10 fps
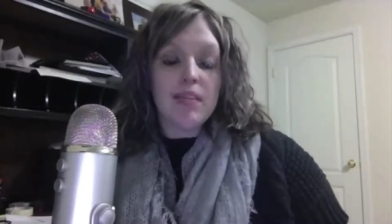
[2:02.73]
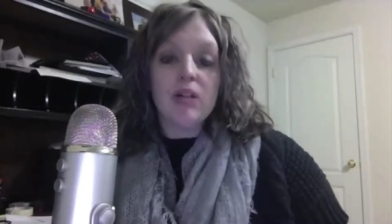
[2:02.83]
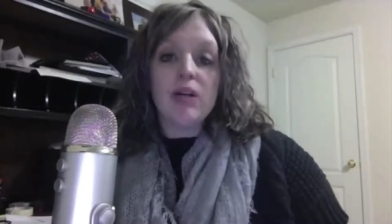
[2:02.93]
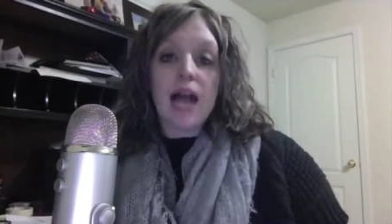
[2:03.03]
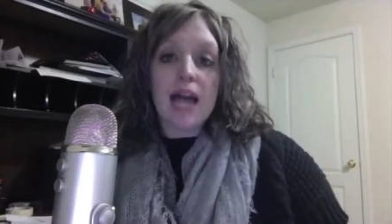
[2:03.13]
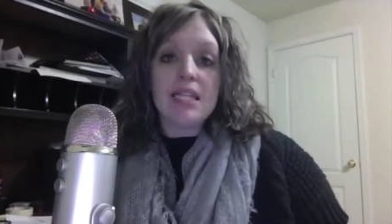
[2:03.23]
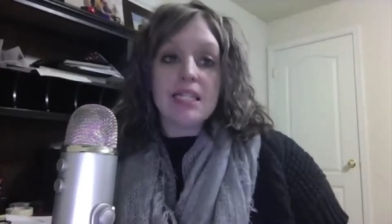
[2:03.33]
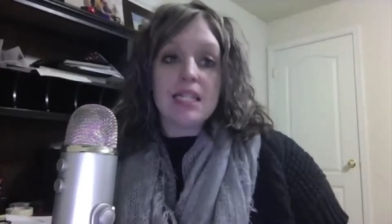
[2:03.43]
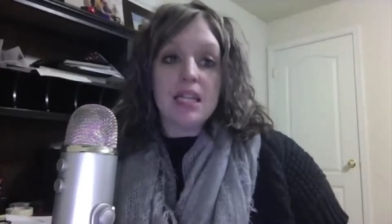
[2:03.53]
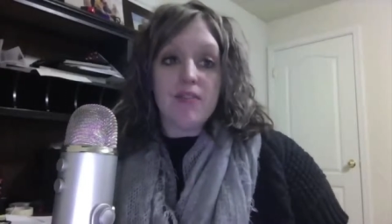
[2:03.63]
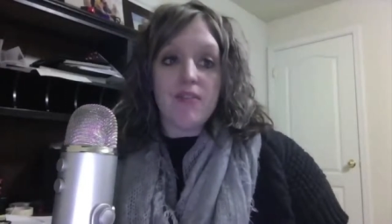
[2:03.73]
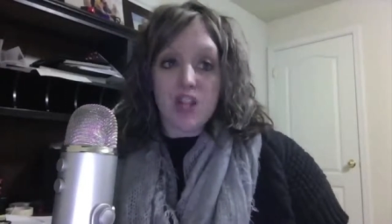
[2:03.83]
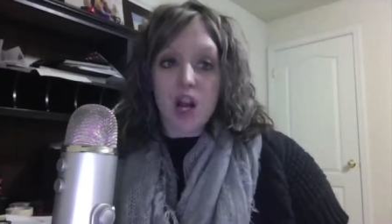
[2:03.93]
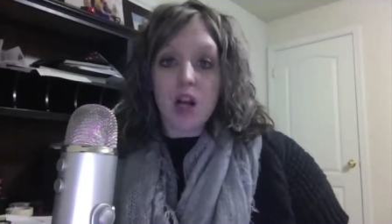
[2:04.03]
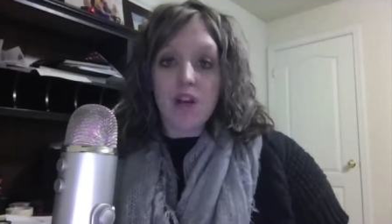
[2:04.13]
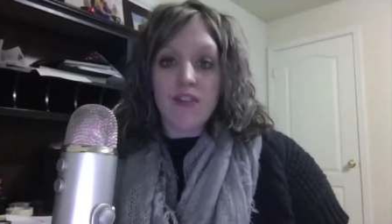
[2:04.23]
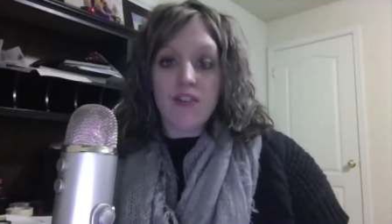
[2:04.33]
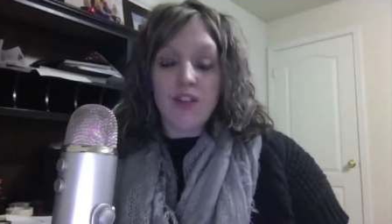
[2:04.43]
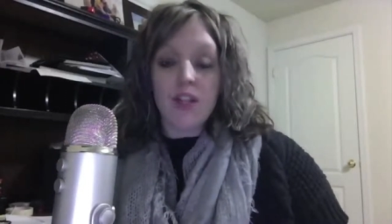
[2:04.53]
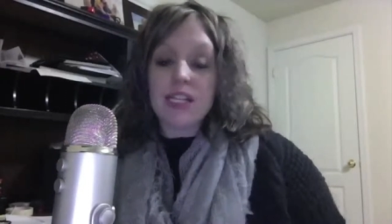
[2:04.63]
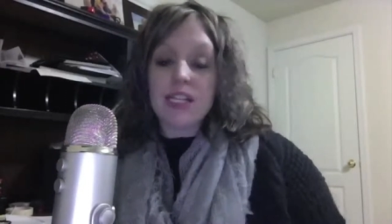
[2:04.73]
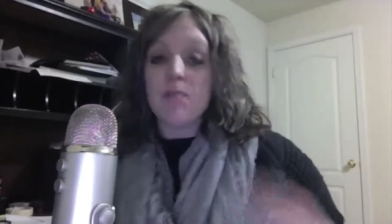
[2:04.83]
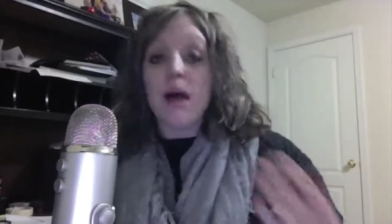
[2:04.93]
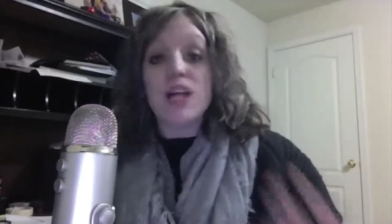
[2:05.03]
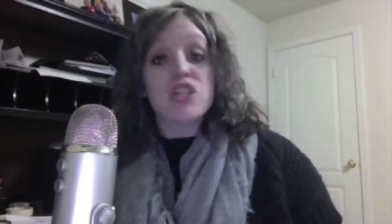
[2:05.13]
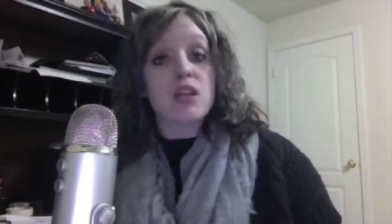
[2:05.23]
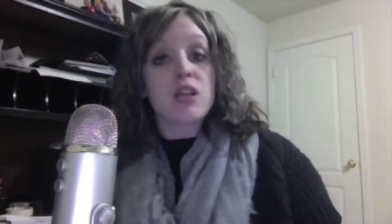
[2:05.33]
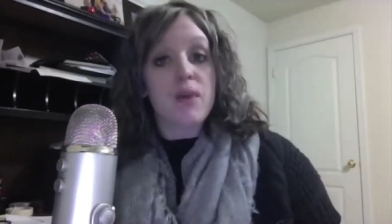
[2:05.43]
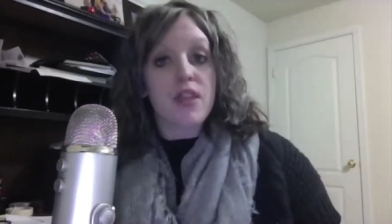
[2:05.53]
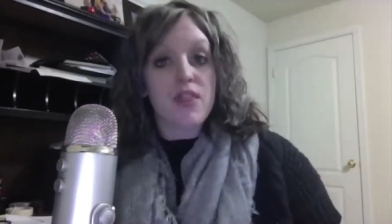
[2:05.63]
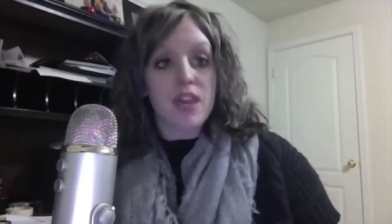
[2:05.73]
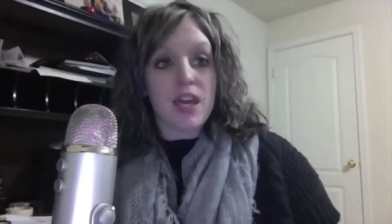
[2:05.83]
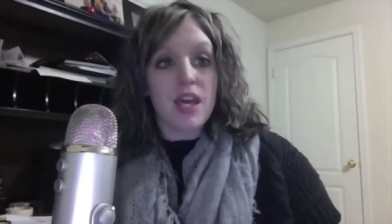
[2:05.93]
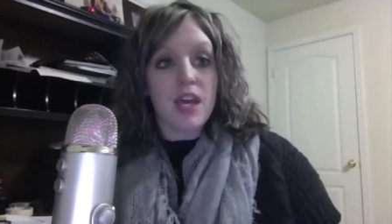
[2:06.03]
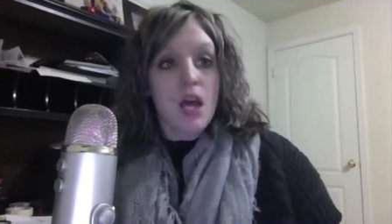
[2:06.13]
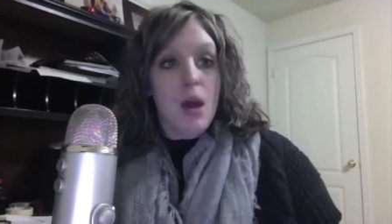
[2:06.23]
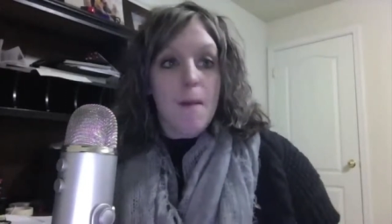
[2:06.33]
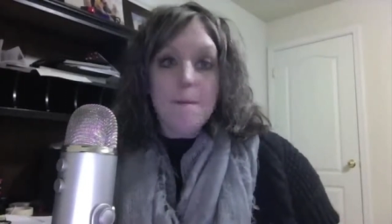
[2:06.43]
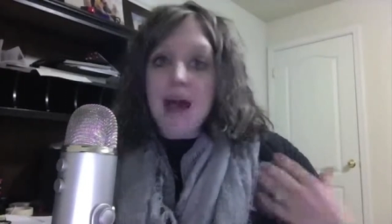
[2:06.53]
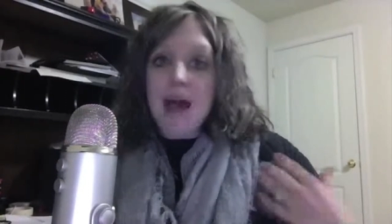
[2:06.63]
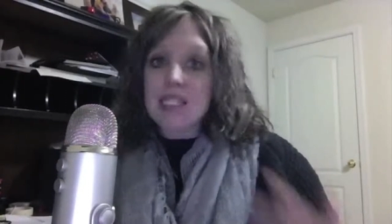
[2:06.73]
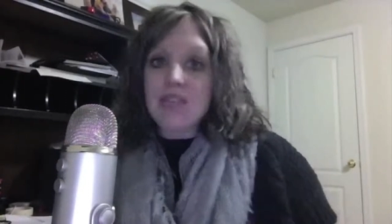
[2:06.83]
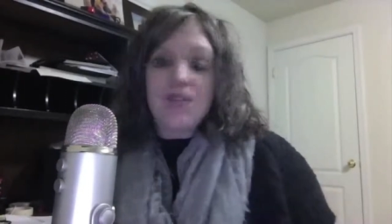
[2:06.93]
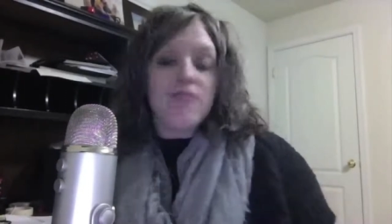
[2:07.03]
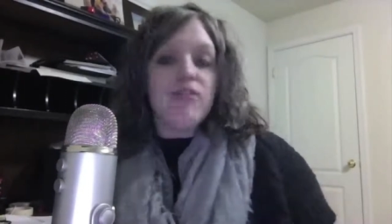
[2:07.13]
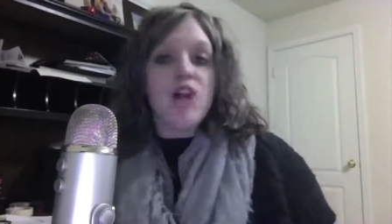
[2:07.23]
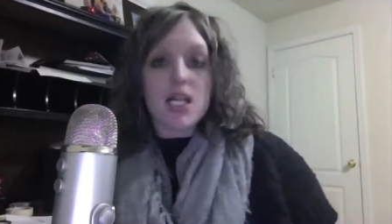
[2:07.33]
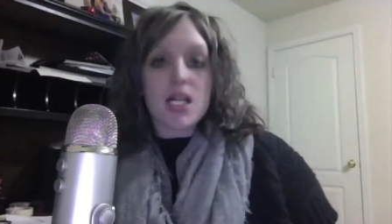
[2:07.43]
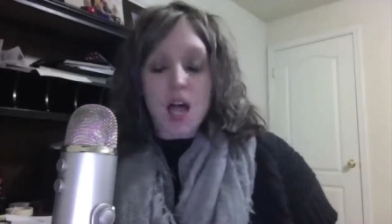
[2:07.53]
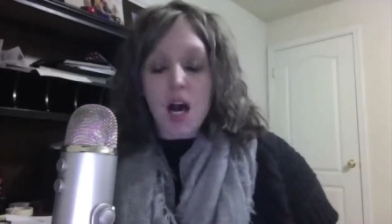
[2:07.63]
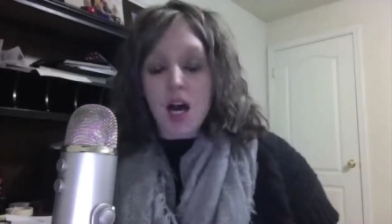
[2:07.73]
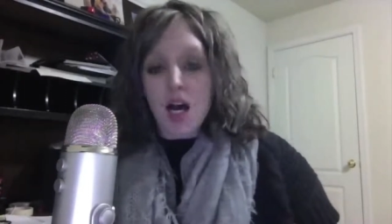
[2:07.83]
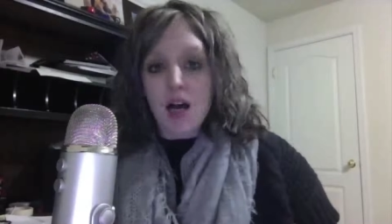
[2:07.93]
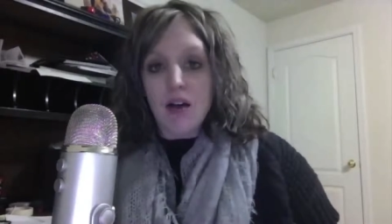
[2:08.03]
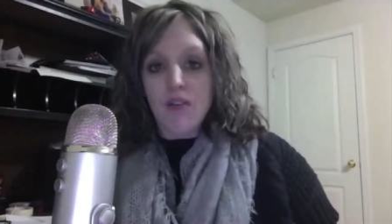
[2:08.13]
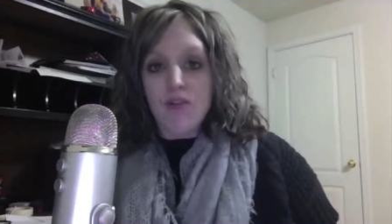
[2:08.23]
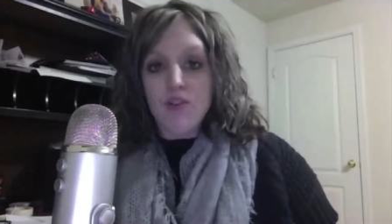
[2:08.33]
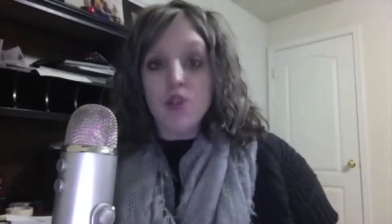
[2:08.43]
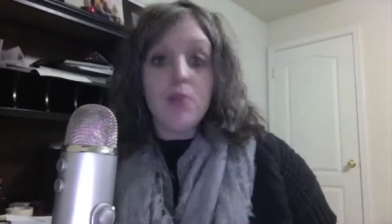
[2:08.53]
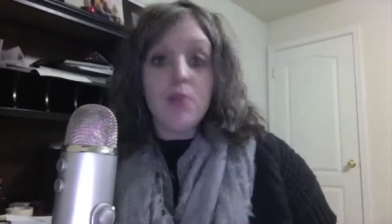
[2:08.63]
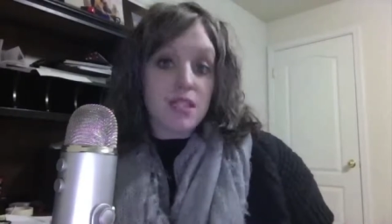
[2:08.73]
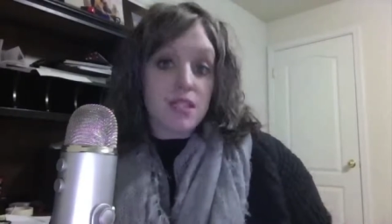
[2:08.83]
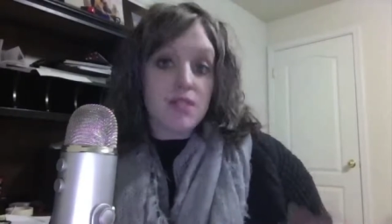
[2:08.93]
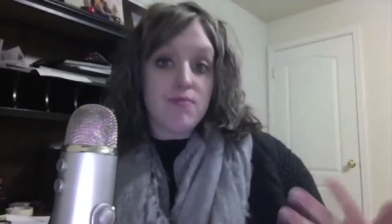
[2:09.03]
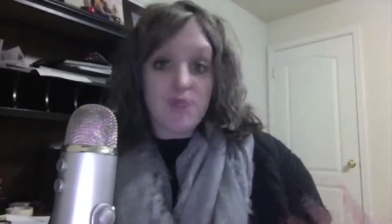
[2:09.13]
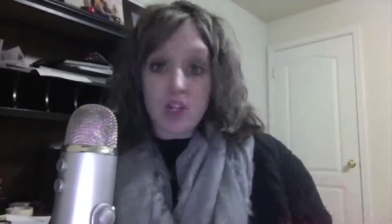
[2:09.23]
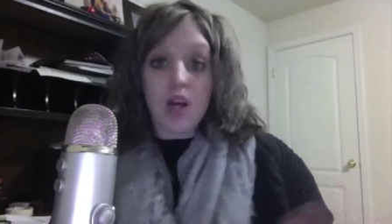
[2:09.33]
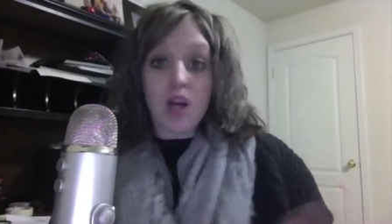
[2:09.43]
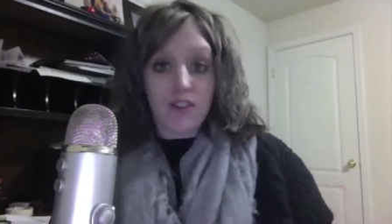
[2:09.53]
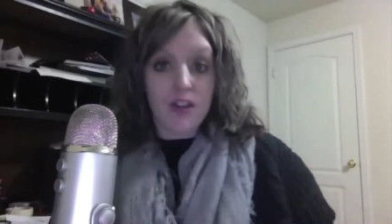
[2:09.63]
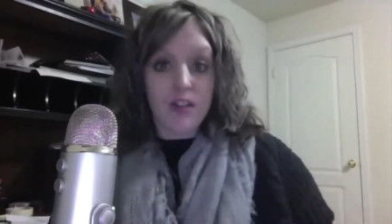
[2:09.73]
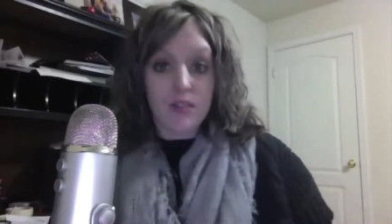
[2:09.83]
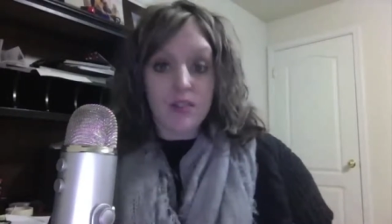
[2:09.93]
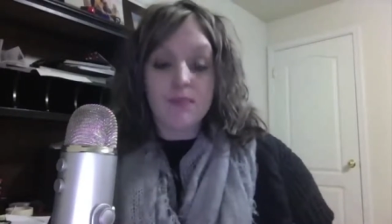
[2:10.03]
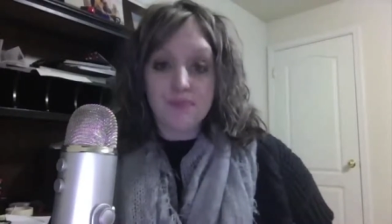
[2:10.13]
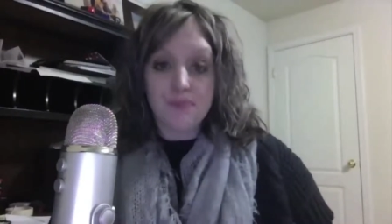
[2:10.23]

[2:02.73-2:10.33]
legal guidance in the photography field, especially with the massive influx of new business photographers.